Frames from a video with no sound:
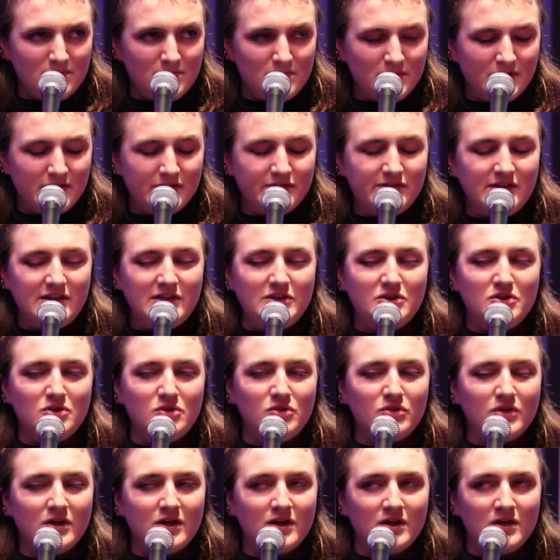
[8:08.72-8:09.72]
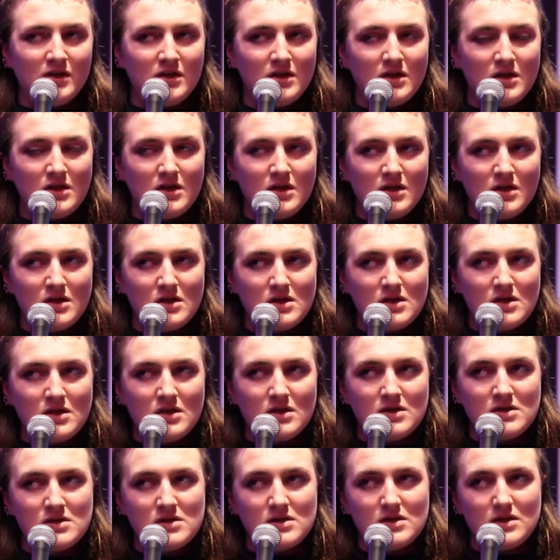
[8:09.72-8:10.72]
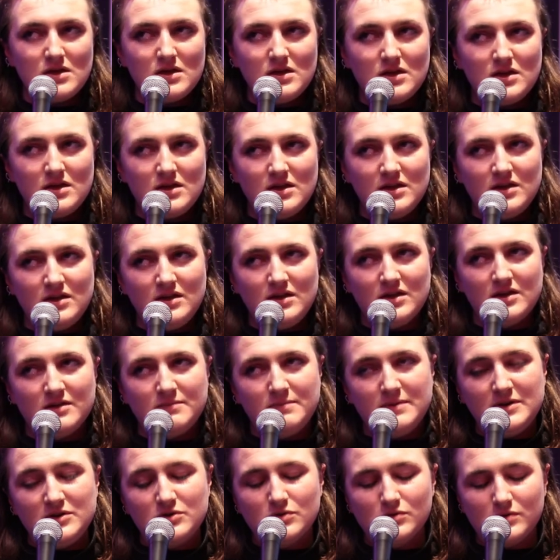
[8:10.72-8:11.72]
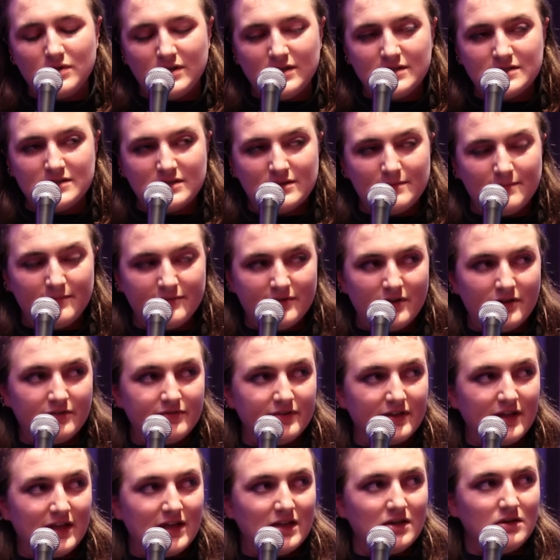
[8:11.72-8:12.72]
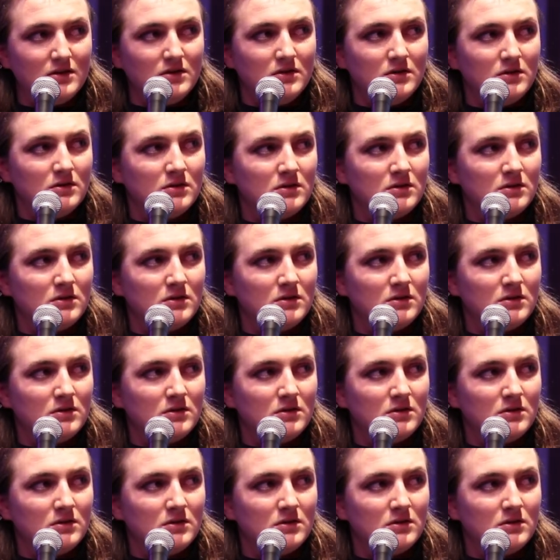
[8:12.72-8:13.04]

Because he knew that he had been talking to himself again.